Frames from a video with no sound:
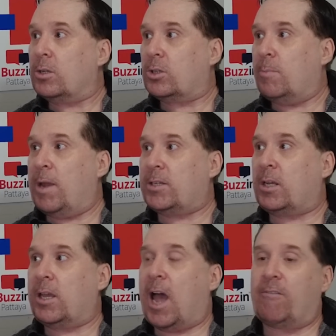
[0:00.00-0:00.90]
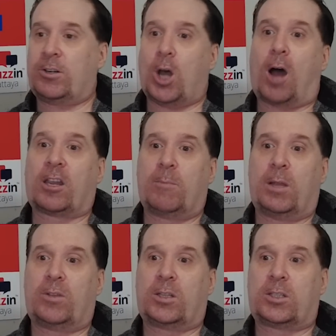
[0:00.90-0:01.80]
So you basically have a
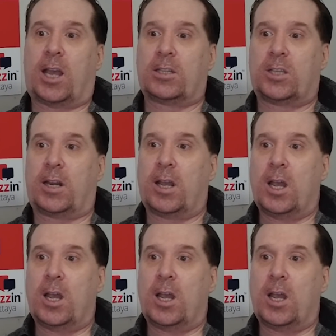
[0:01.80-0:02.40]
document that says that,